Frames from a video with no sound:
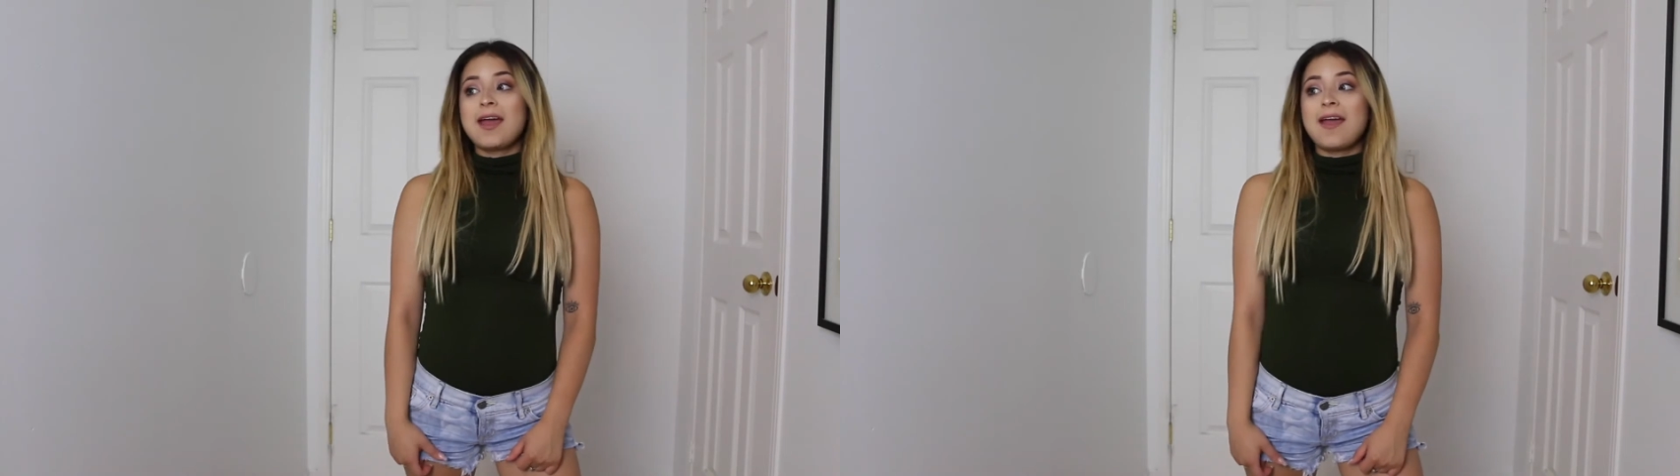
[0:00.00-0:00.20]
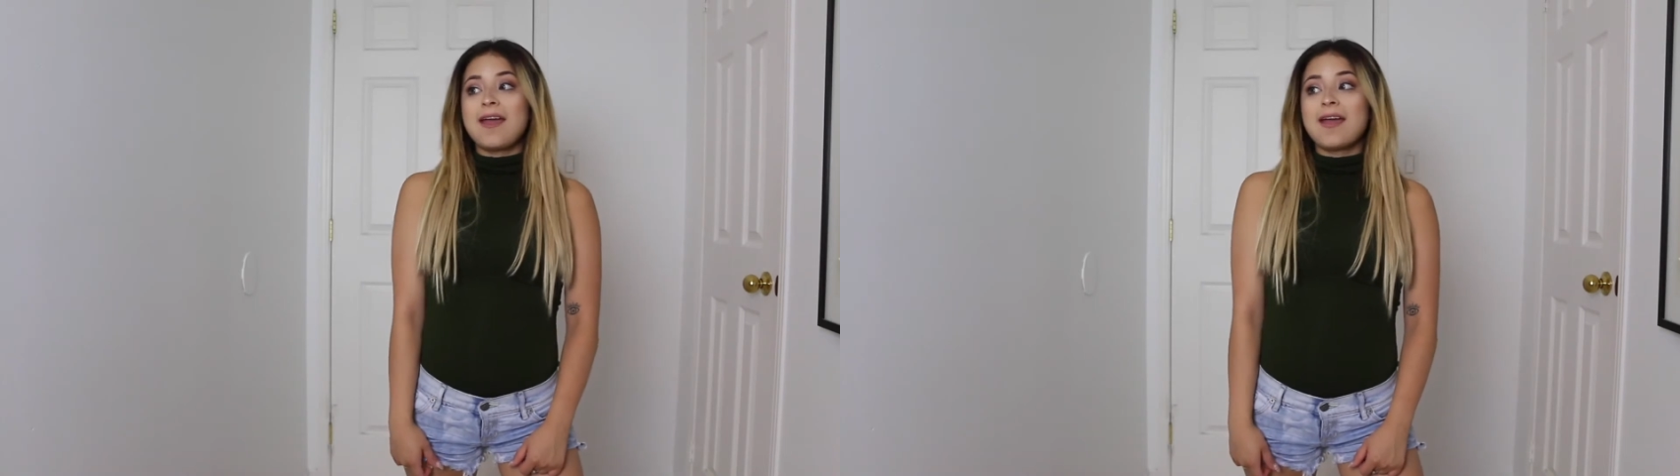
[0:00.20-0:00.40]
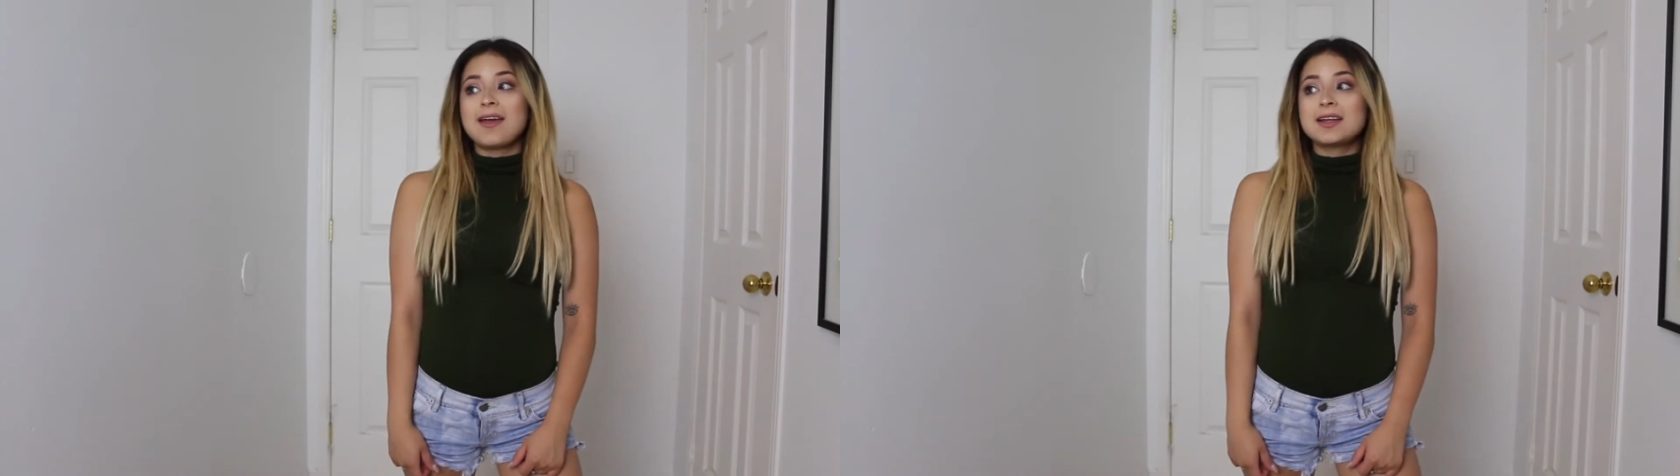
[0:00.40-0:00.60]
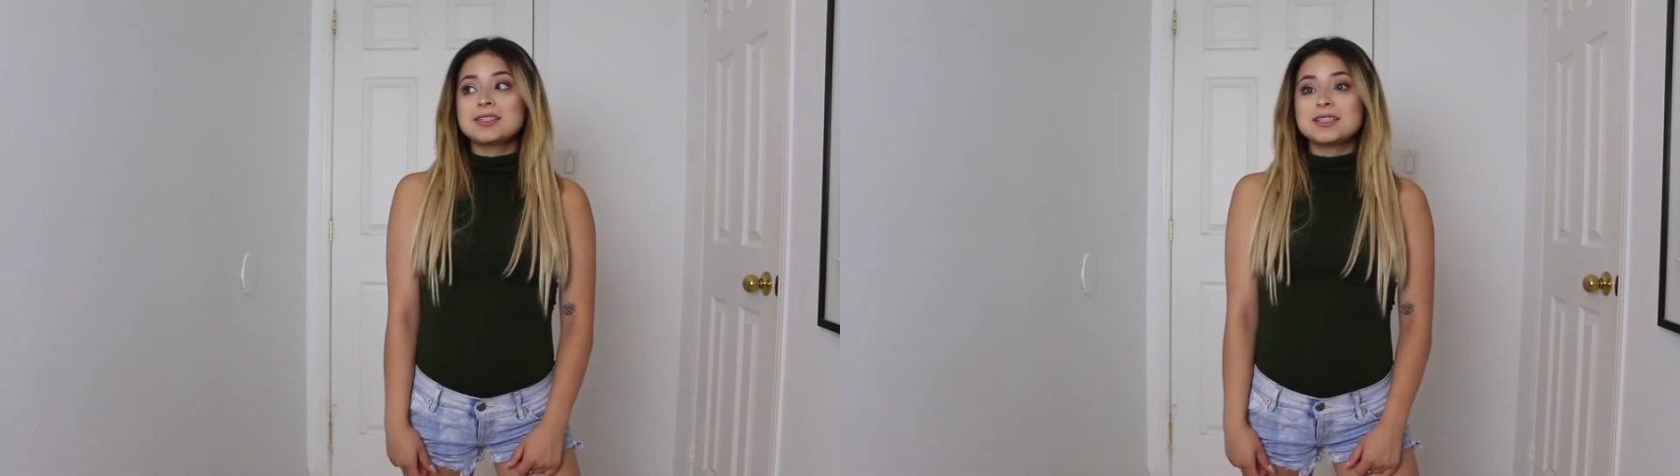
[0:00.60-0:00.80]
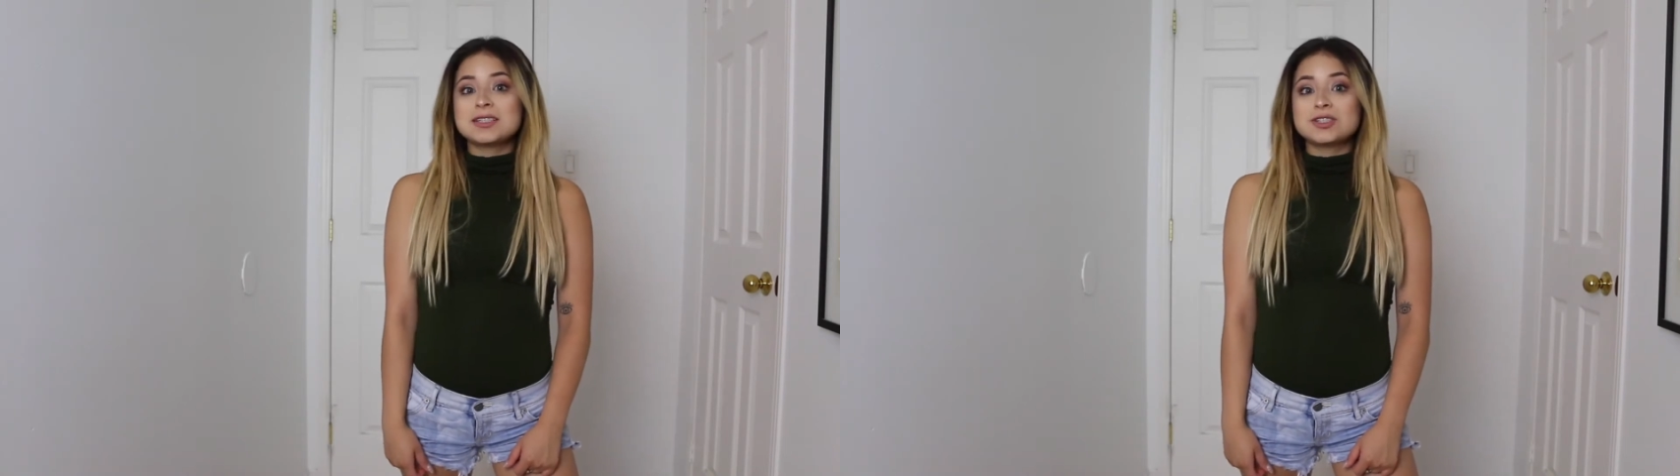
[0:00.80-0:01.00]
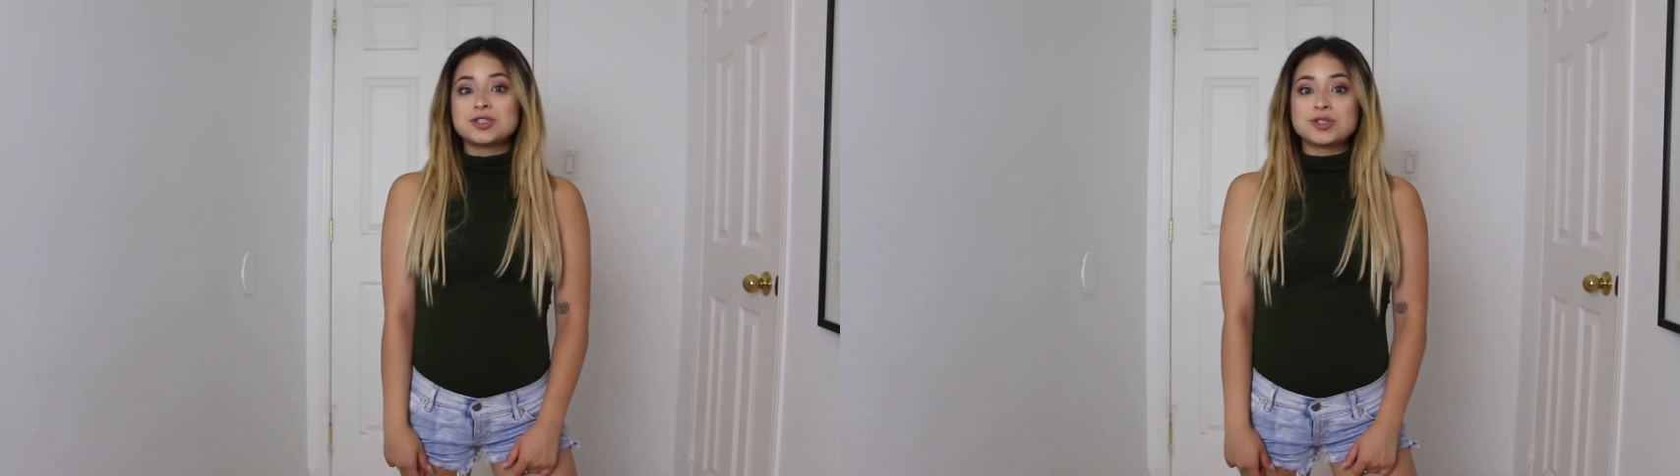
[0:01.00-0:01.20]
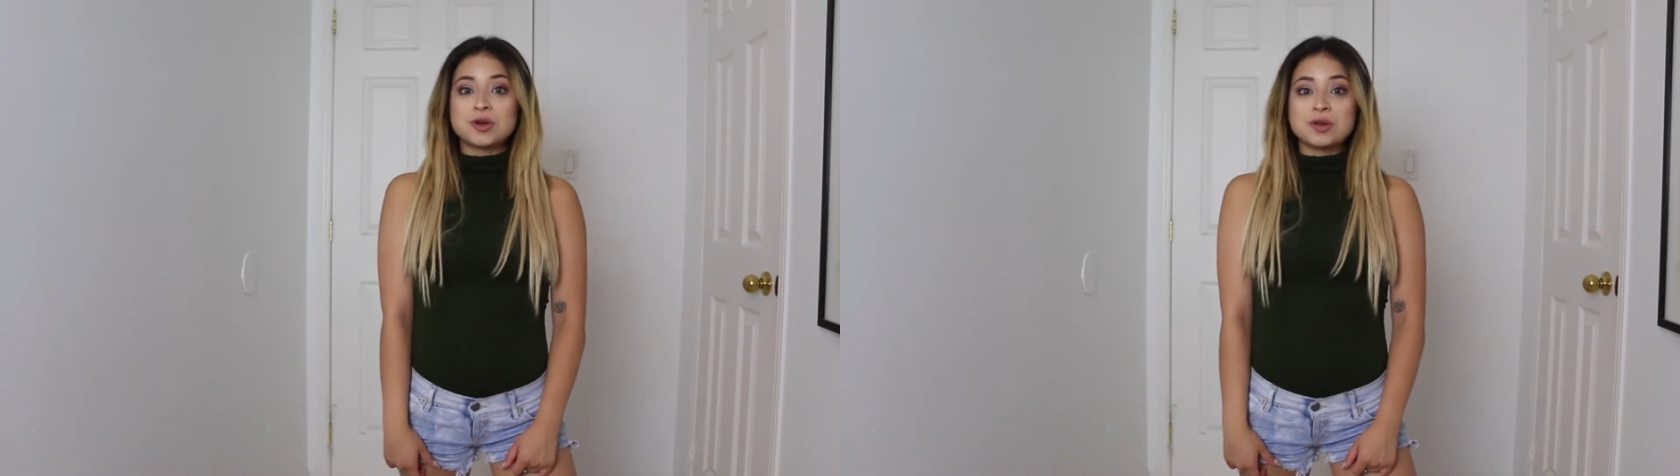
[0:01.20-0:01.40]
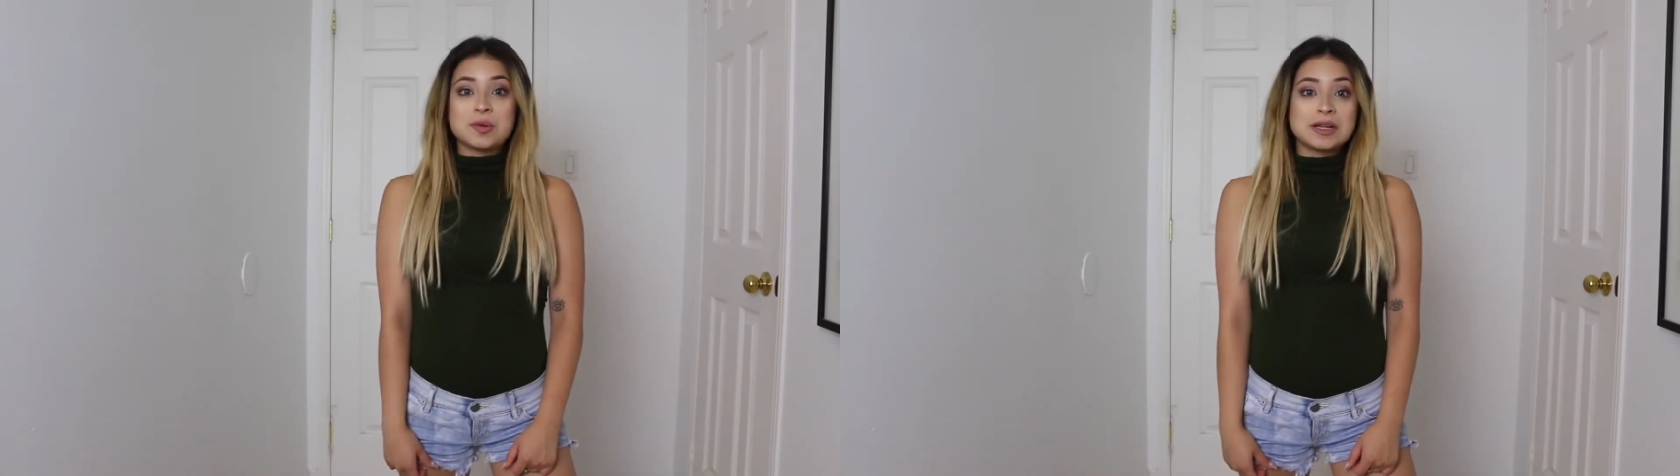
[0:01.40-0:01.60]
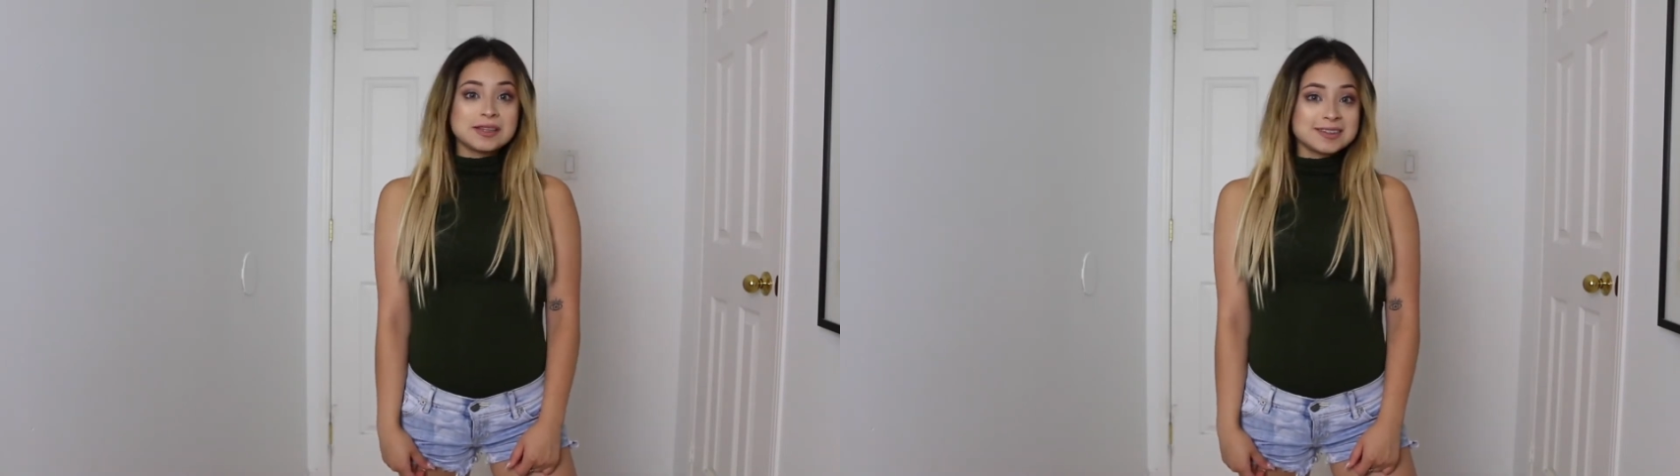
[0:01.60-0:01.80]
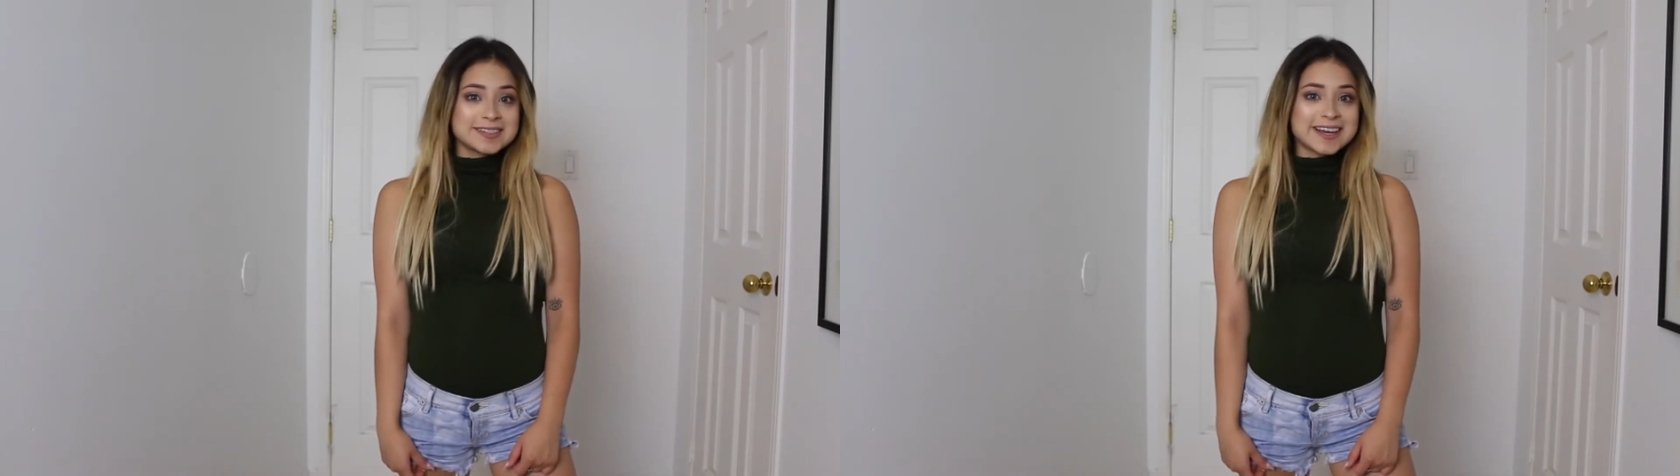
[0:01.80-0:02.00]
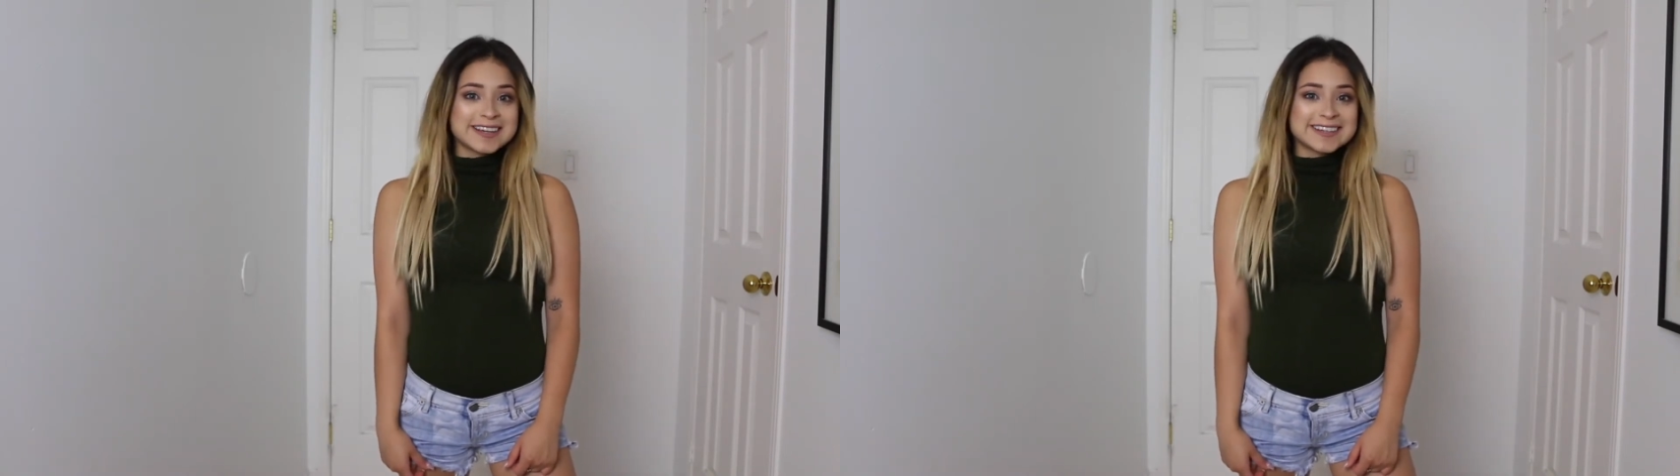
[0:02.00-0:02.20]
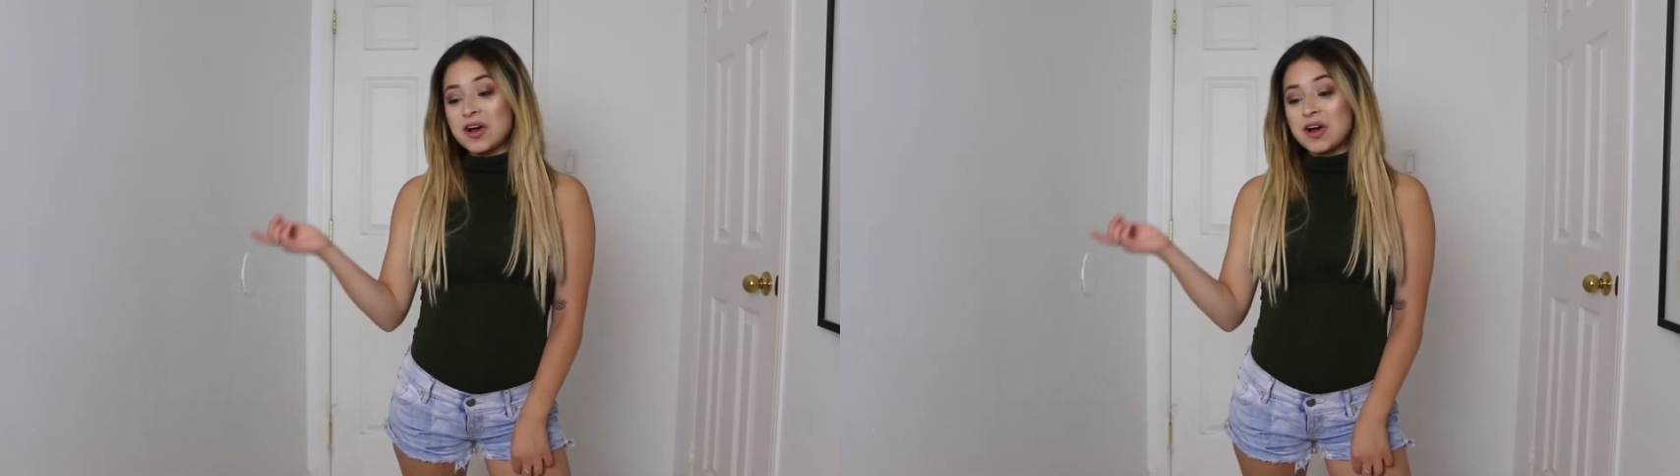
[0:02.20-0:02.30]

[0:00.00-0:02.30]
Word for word: and show you what it looked like.